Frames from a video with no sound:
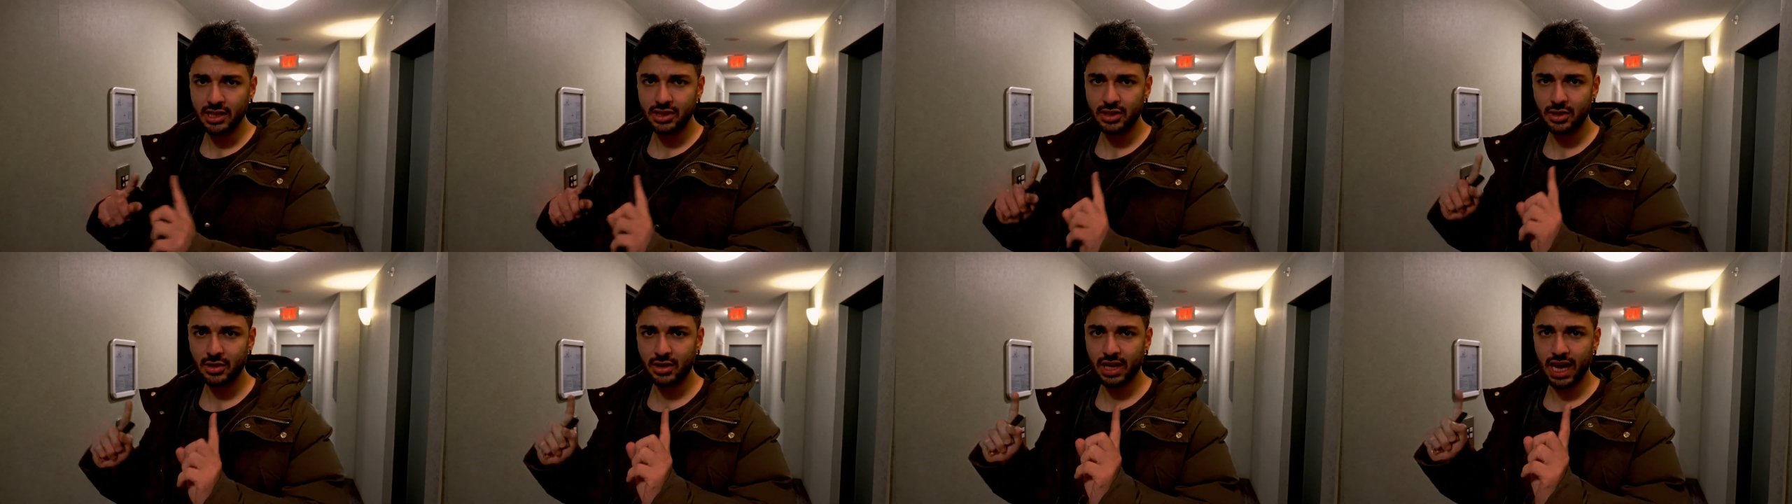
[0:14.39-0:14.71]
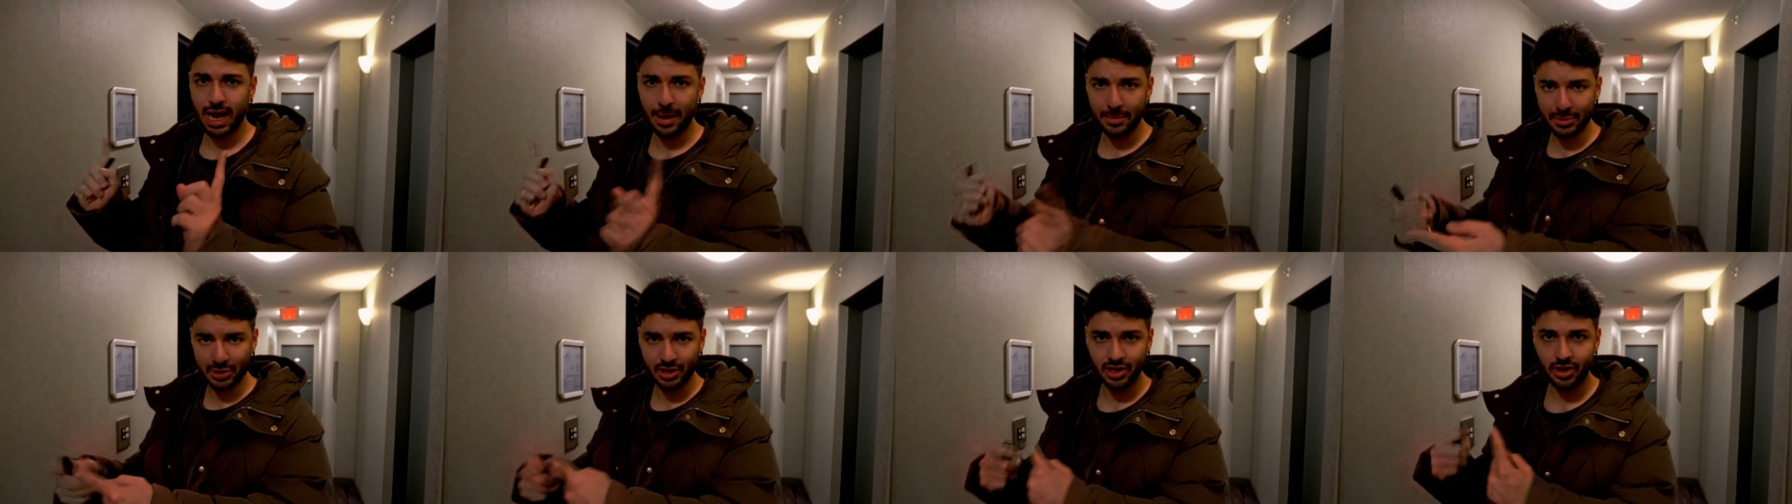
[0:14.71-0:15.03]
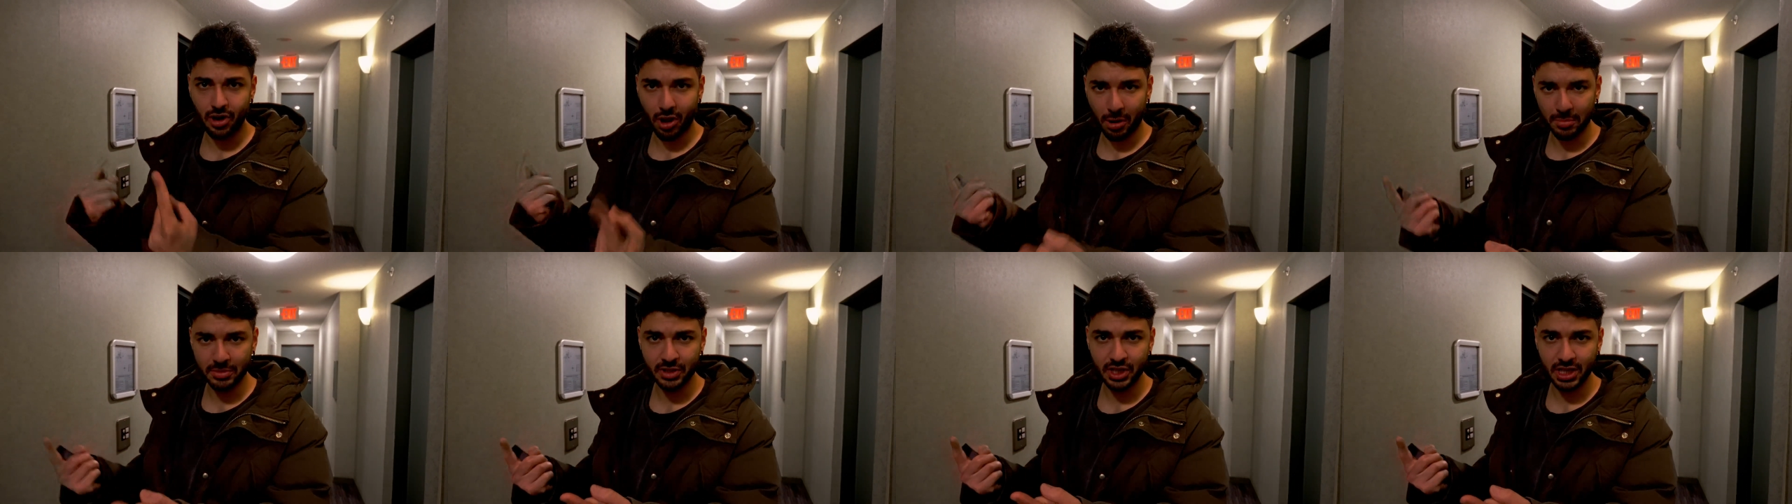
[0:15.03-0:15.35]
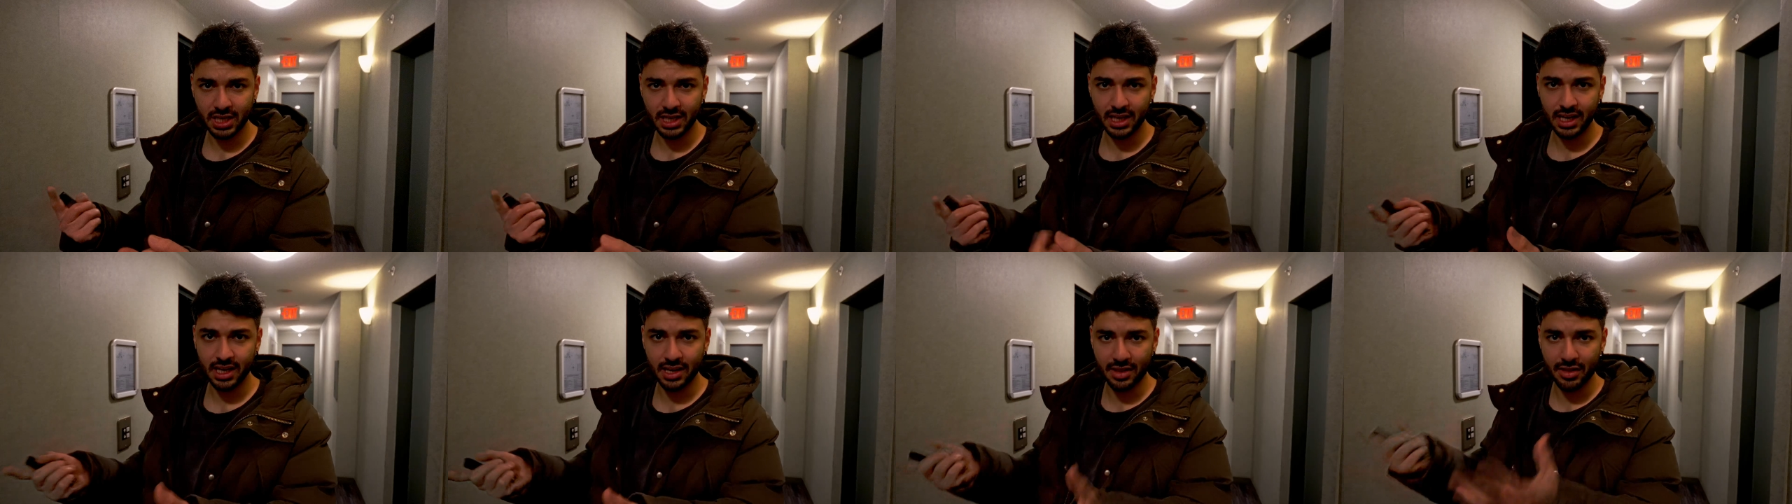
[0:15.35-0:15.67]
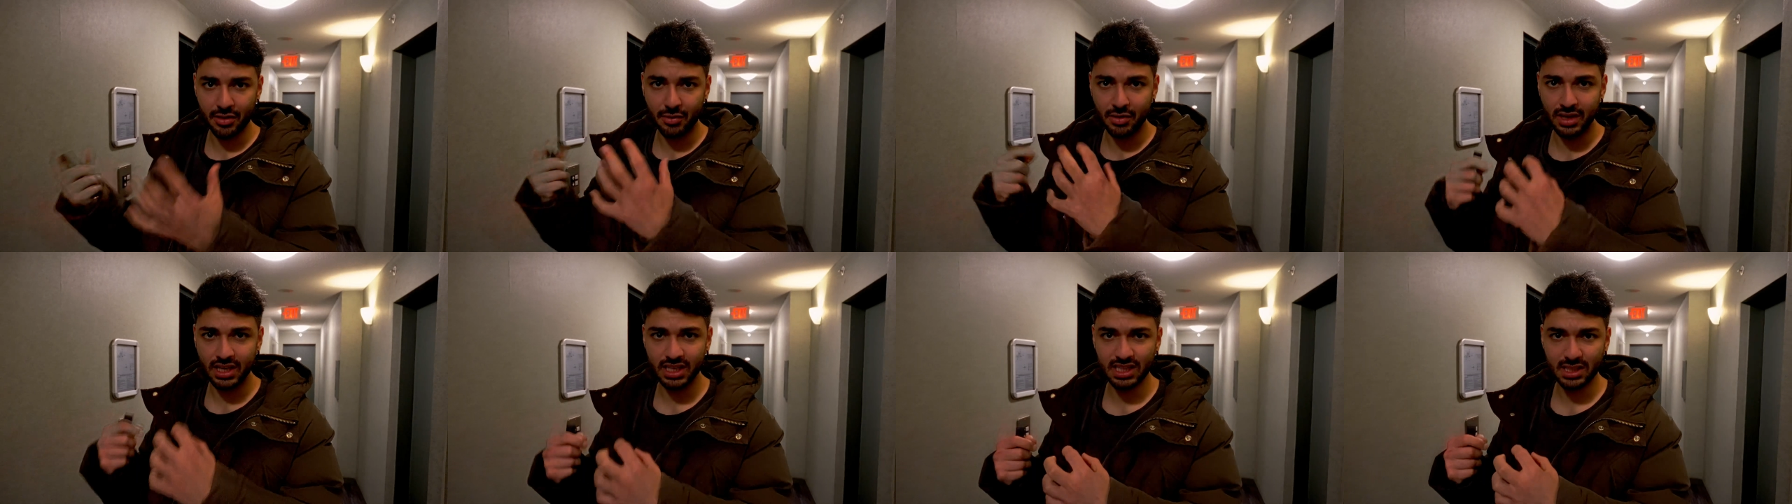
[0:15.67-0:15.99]
to capture an object in
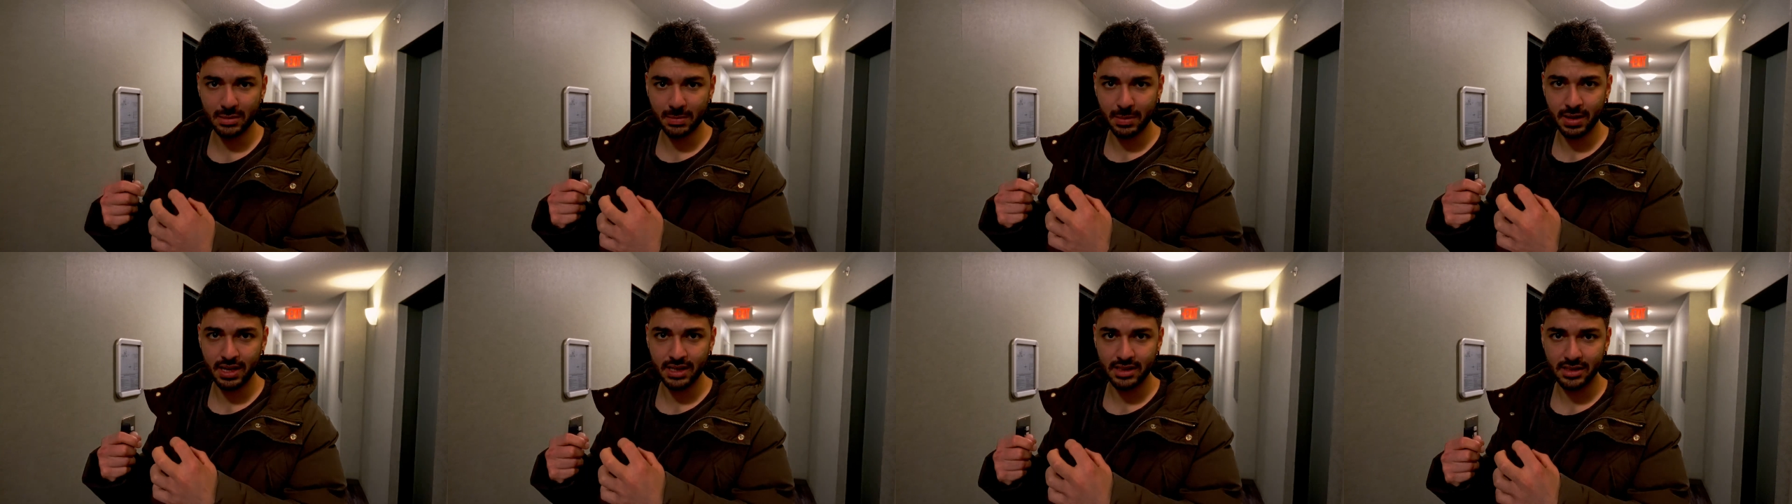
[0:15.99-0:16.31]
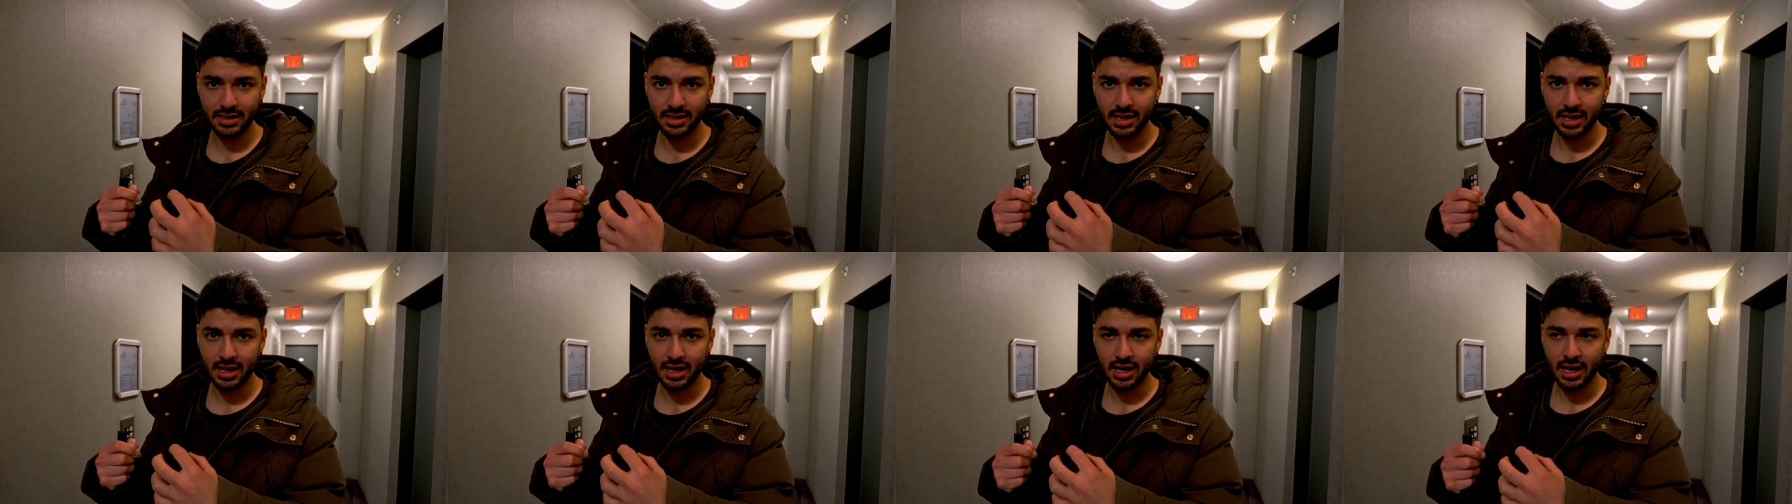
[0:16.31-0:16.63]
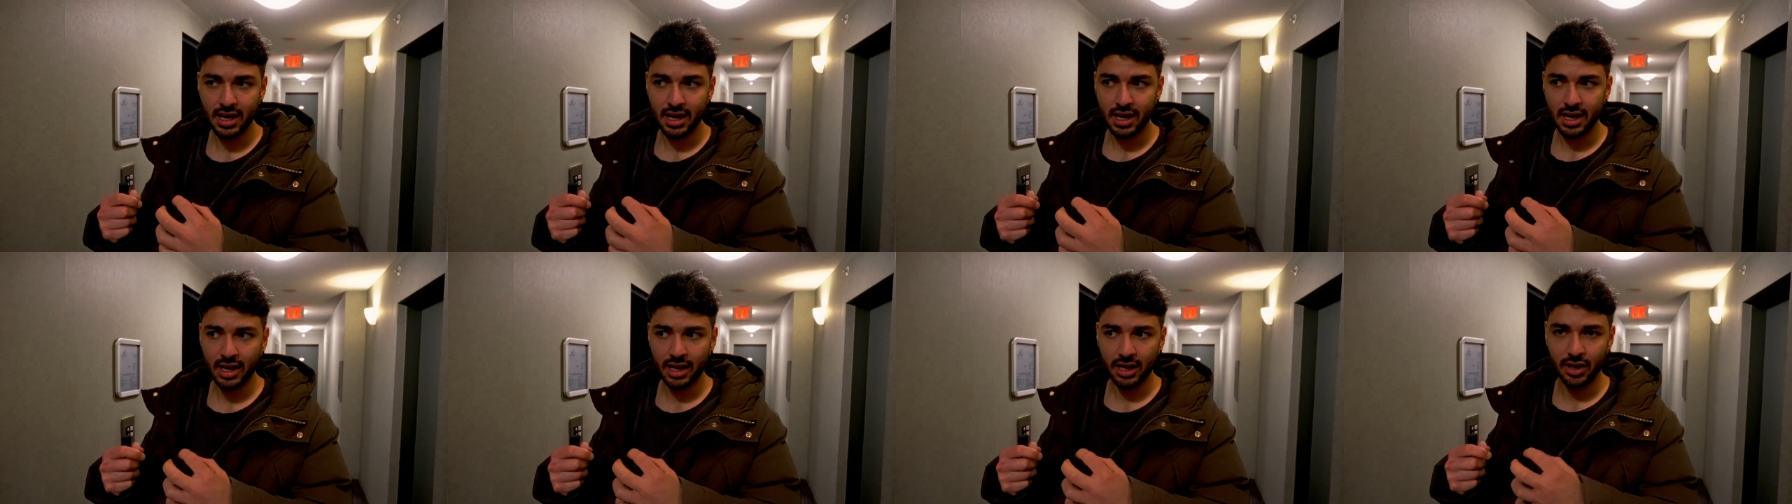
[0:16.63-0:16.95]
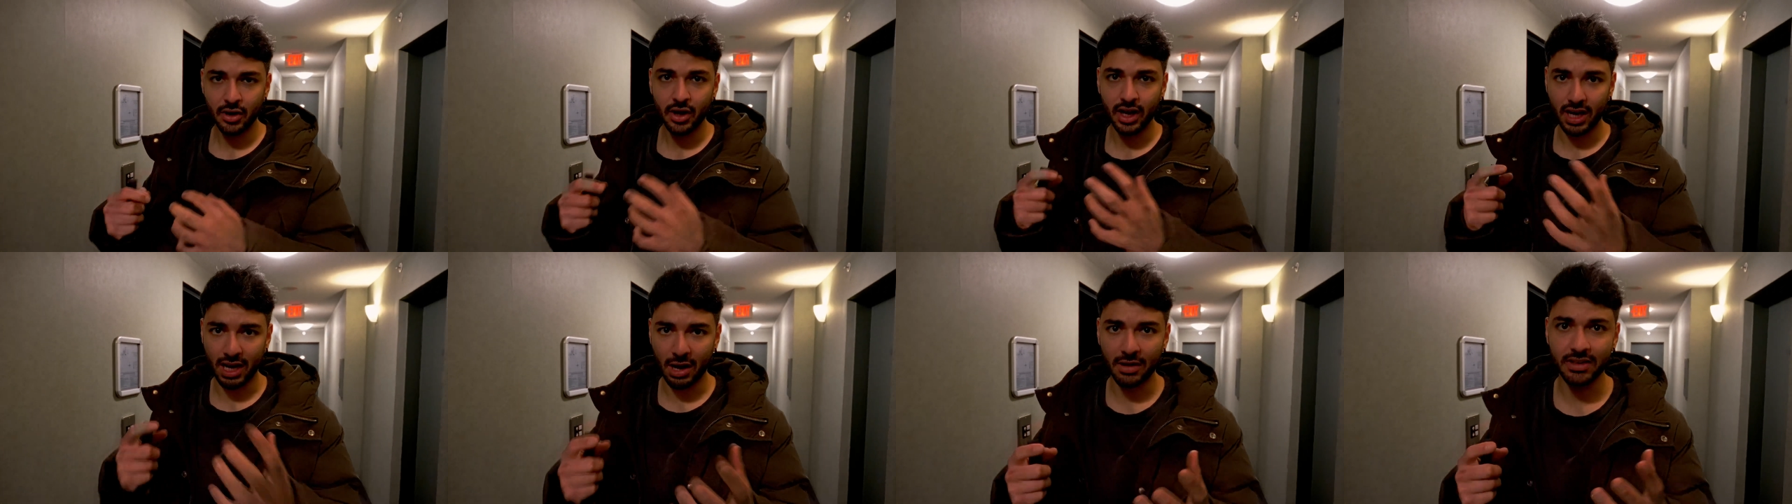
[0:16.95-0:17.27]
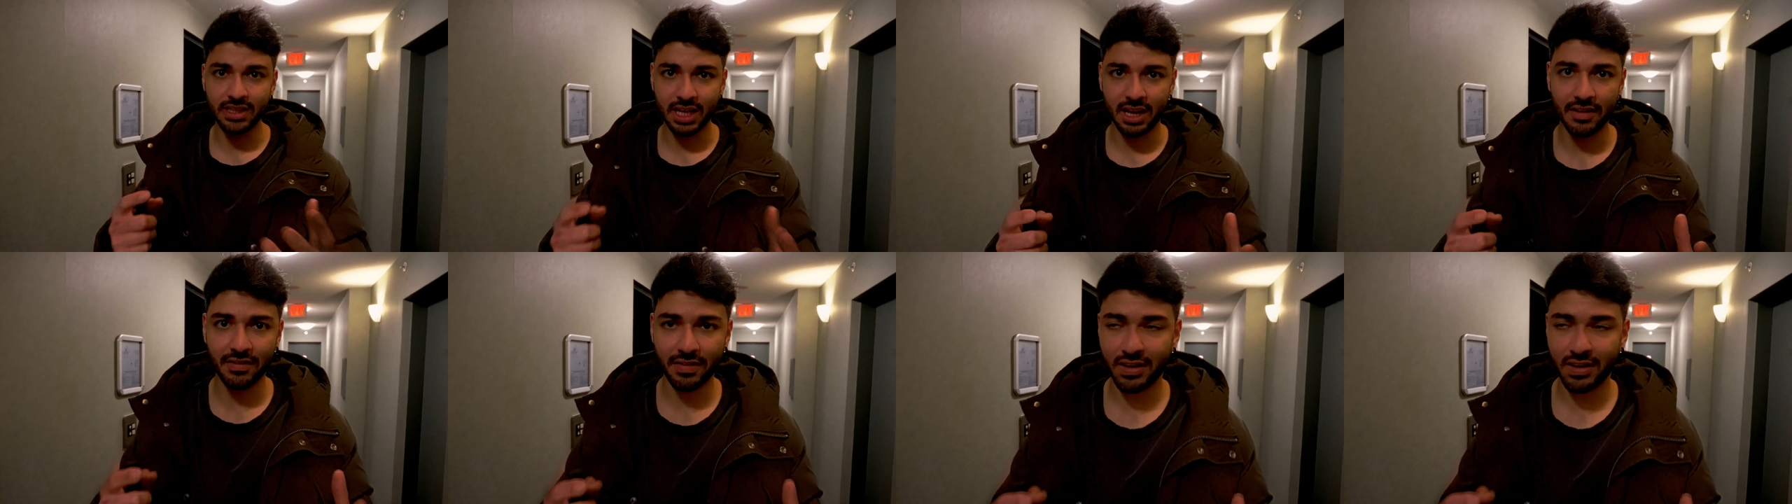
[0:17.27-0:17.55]
3D space, you can now take a